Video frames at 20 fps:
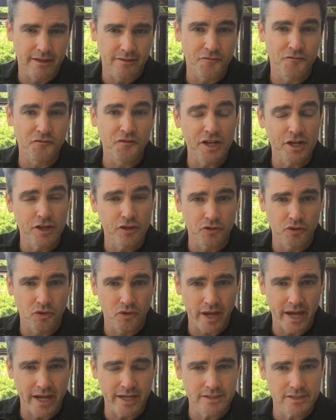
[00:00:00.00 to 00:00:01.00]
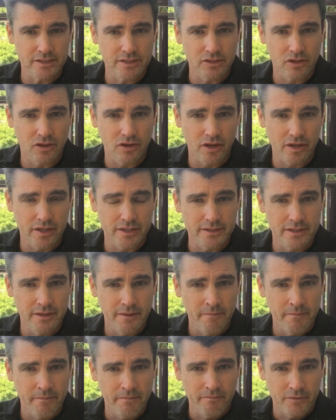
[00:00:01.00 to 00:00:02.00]
fitter through exercise,
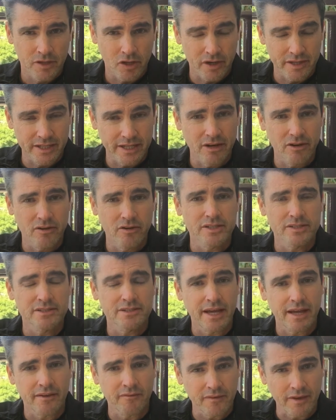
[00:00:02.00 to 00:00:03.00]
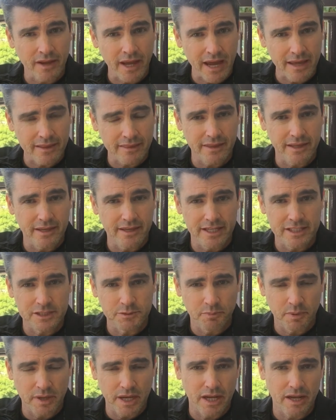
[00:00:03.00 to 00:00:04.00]
the idea is that athlete gets
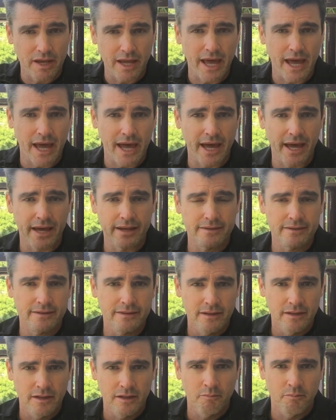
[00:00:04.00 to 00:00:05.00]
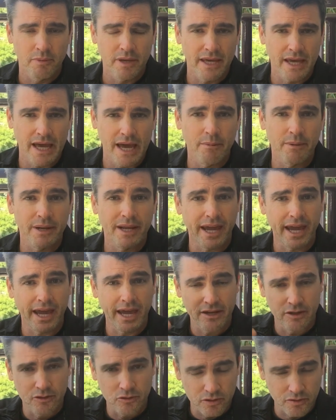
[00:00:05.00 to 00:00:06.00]
better at being able to
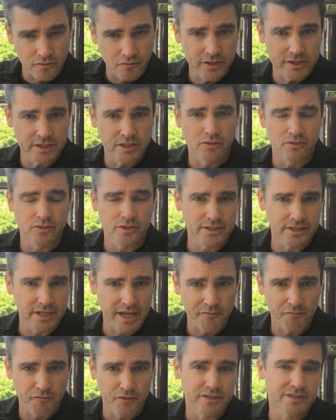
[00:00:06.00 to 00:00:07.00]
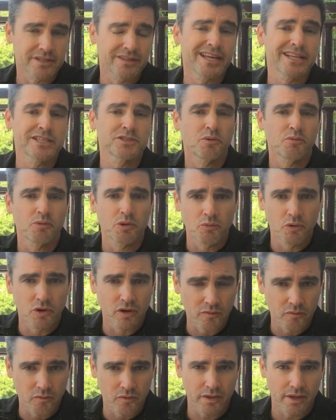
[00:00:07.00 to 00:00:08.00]
handle the physical discomforts, and that's what we
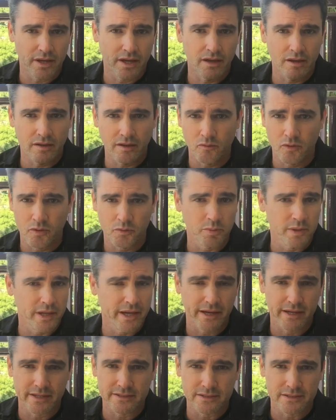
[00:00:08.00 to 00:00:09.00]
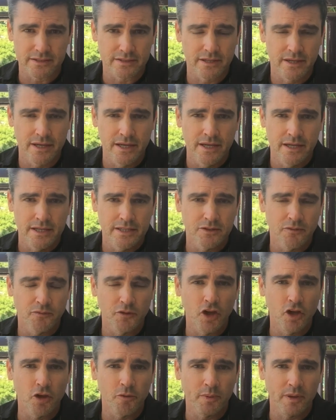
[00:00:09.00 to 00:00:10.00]
want with players. It's
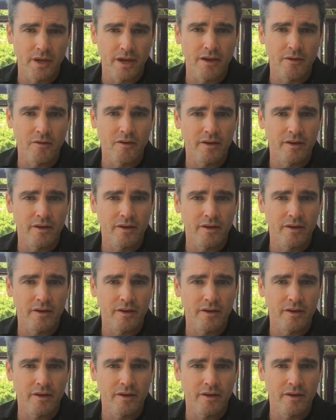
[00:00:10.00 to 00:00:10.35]
developing